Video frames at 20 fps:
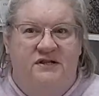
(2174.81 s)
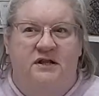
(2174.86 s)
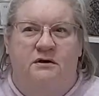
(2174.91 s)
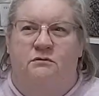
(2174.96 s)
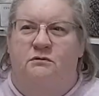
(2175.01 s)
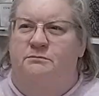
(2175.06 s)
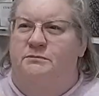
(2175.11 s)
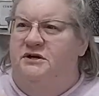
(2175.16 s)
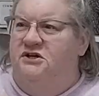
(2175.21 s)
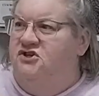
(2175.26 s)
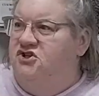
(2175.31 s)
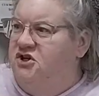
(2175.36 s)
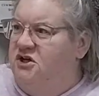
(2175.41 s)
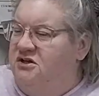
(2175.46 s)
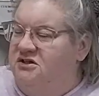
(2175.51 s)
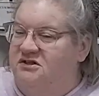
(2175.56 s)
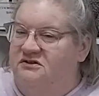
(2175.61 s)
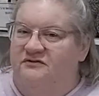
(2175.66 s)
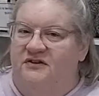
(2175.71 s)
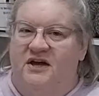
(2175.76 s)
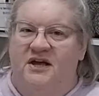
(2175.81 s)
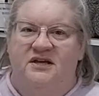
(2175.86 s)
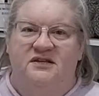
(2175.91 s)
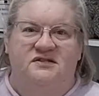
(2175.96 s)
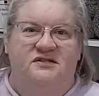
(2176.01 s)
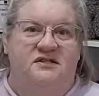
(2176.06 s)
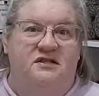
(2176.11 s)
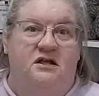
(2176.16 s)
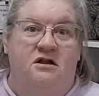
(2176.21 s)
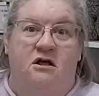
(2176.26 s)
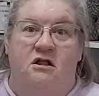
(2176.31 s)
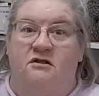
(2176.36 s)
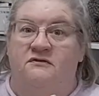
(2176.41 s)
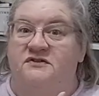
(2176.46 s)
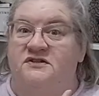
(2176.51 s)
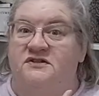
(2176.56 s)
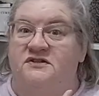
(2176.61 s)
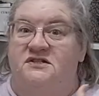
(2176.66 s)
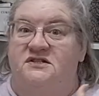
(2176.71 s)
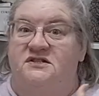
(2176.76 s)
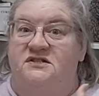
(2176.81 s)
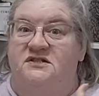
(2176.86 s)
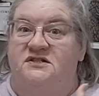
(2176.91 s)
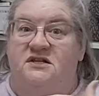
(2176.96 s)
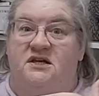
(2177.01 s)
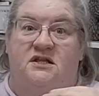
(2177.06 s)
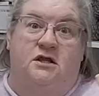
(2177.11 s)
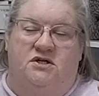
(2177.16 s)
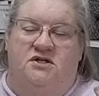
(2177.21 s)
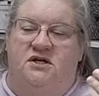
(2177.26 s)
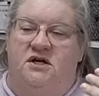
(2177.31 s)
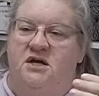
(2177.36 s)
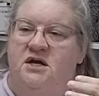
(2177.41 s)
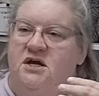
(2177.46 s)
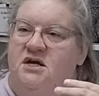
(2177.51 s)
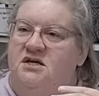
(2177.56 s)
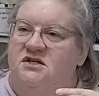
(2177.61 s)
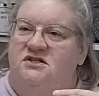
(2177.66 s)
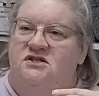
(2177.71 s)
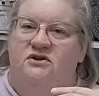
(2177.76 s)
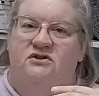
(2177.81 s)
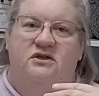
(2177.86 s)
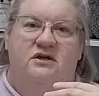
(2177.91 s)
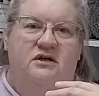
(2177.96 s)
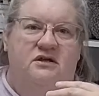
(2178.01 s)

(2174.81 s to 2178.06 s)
there were big chunks of ice, and then all of a sudden there weren't. So